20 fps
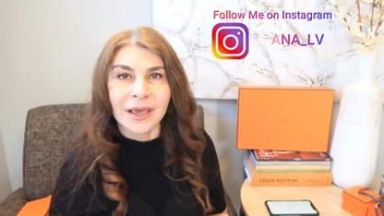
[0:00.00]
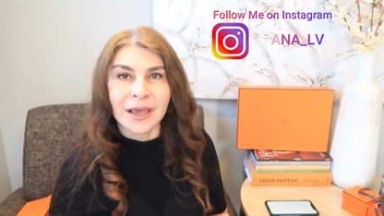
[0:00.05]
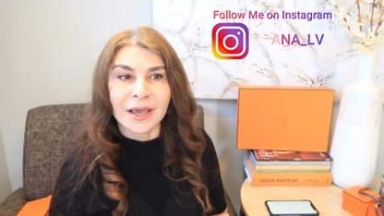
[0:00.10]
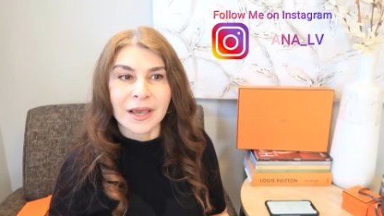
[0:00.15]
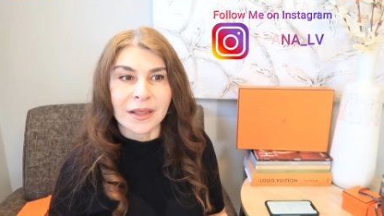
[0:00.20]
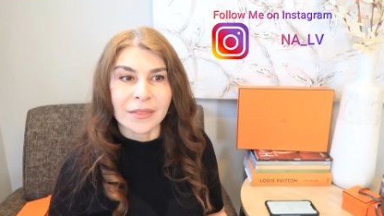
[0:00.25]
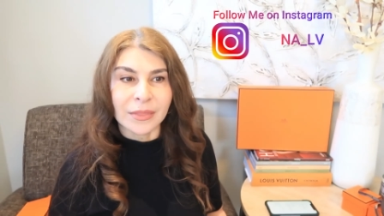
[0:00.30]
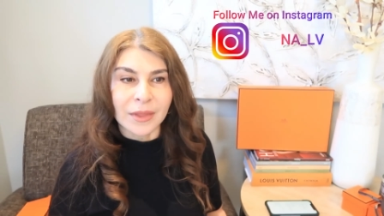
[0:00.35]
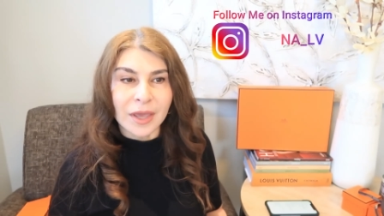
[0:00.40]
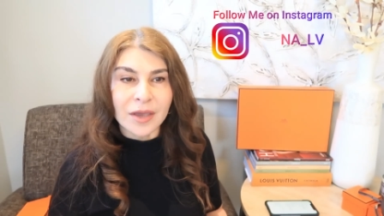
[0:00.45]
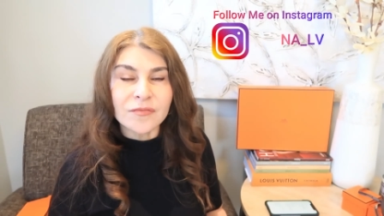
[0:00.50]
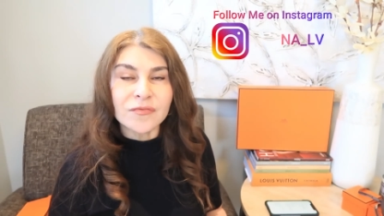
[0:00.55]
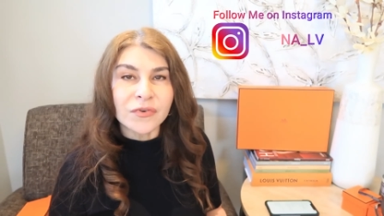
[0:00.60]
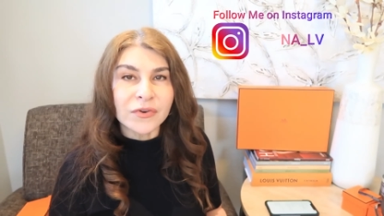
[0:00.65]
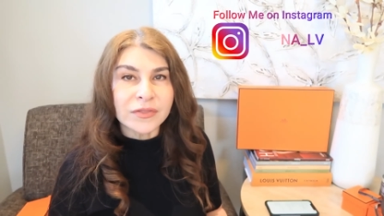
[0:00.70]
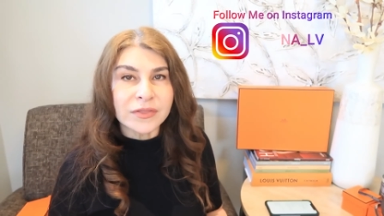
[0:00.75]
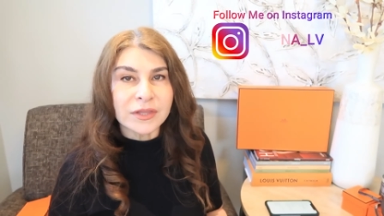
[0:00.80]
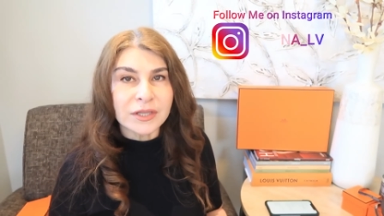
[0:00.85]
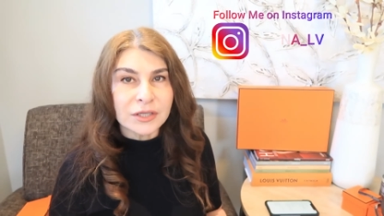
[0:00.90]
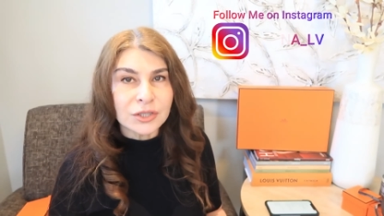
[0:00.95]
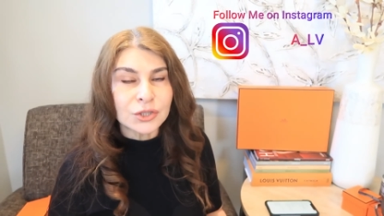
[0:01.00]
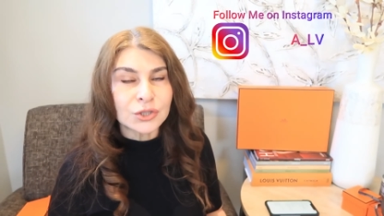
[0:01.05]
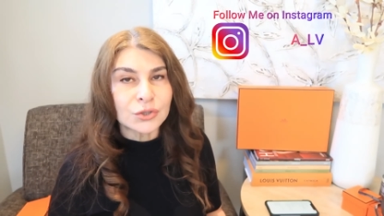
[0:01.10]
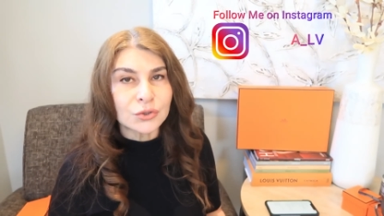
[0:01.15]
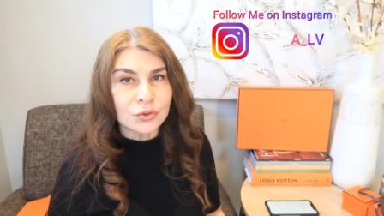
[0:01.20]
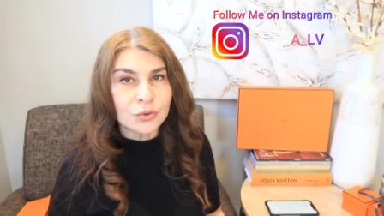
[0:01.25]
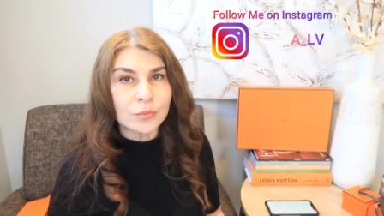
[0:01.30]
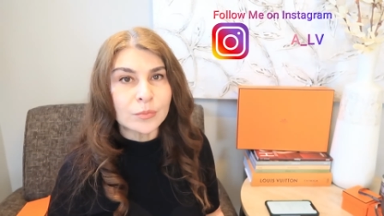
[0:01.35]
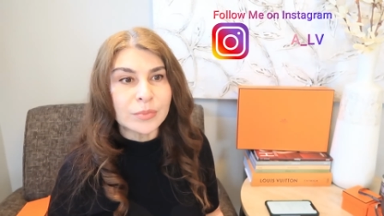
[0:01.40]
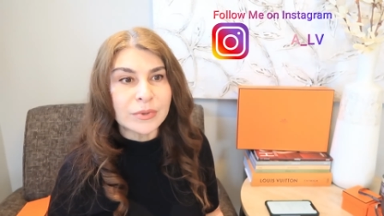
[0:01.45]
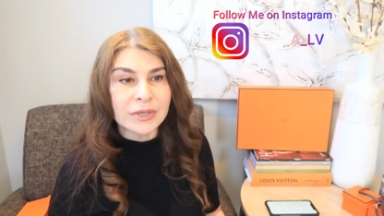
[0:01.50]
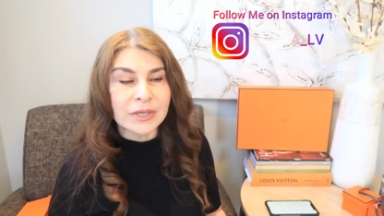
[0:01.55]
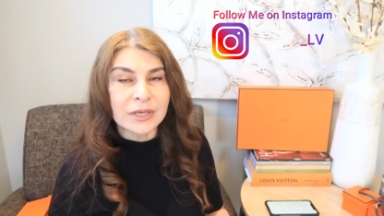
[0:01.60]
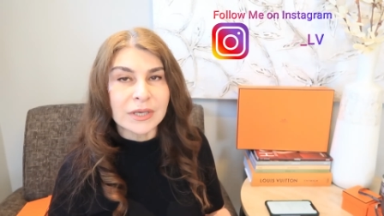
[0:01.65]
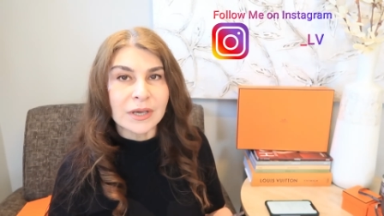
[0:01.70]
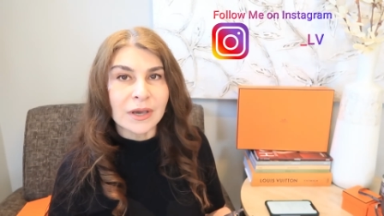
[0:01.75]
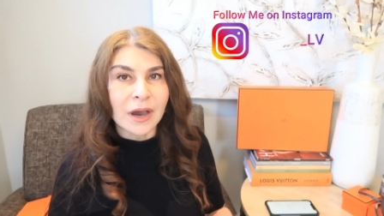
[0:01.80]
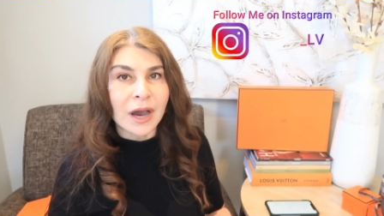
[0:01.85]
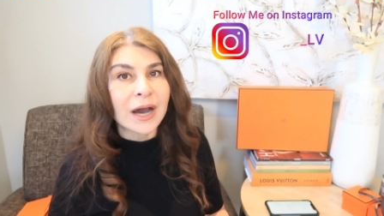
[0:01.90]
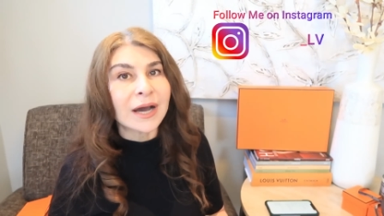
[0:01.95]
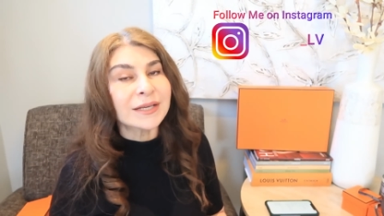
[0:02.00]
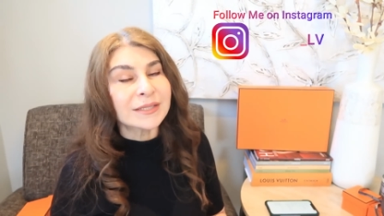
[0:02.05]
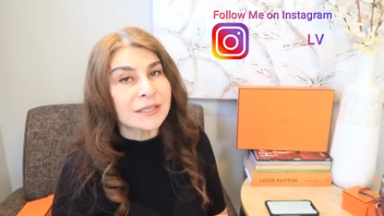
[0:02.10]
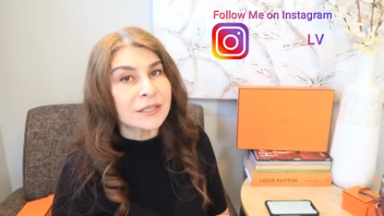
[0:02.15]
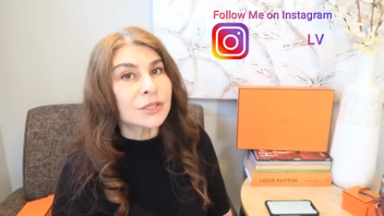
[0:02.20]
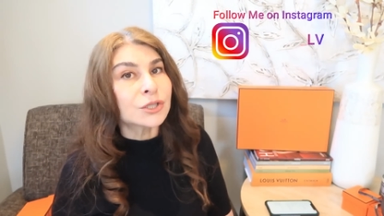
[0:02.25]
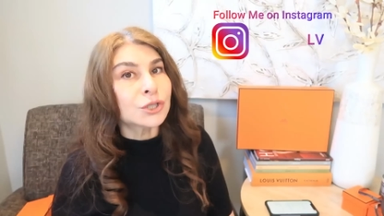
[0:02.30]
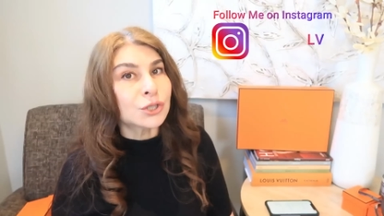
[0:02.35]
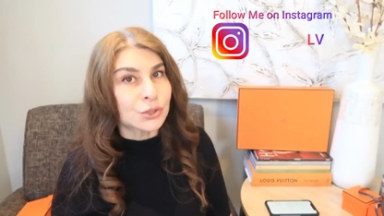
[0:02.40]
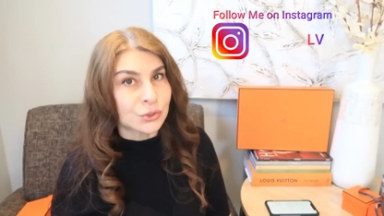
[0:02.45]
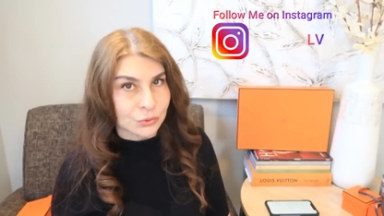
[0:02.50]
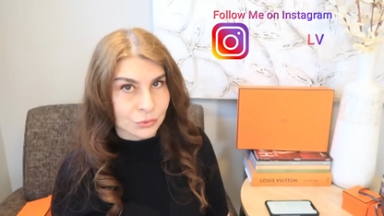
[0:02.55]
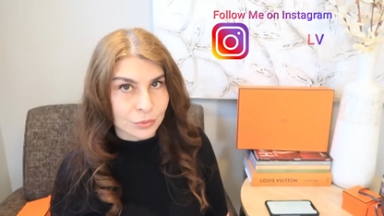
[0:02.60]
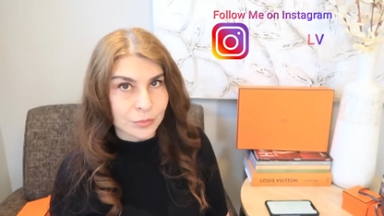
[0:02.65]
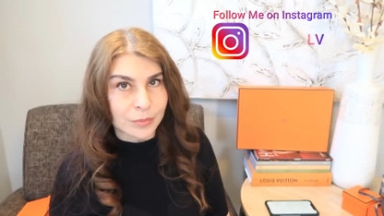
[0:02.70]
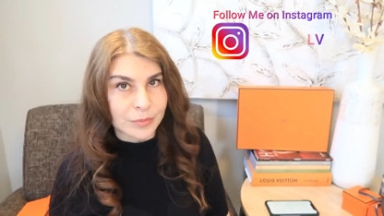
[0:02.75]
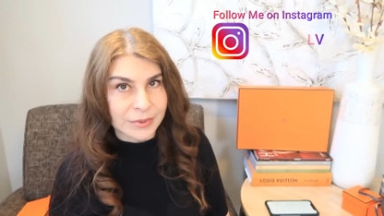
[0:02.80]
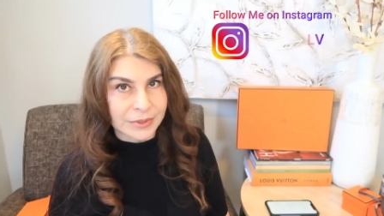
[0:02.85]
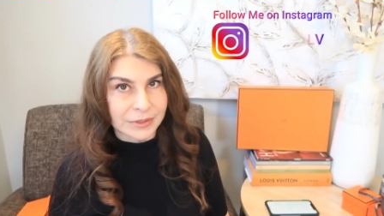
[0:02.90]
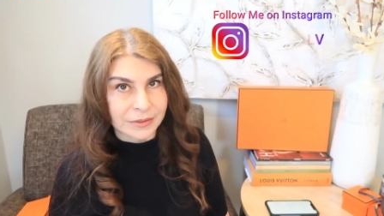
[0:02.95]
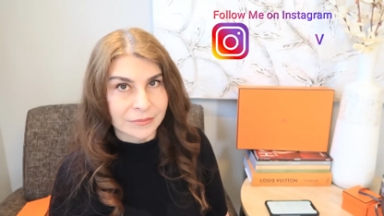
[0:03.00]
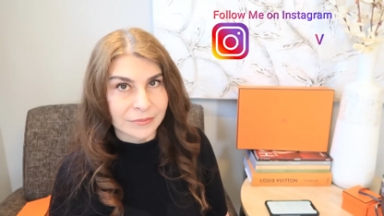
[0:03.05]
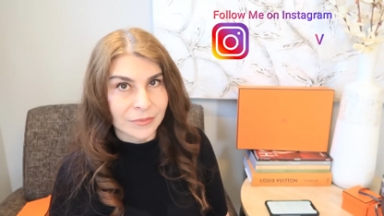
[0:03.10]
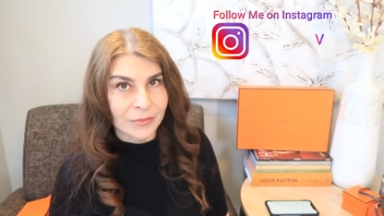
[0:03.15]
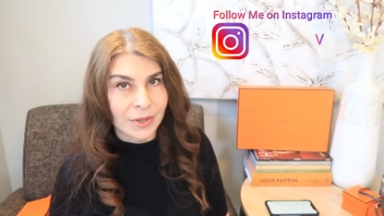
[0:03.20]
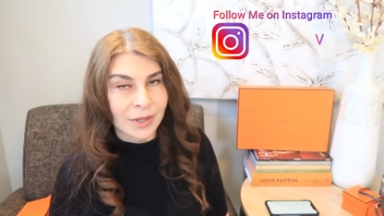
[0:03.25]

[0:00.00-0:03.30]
and everything should be as it should be.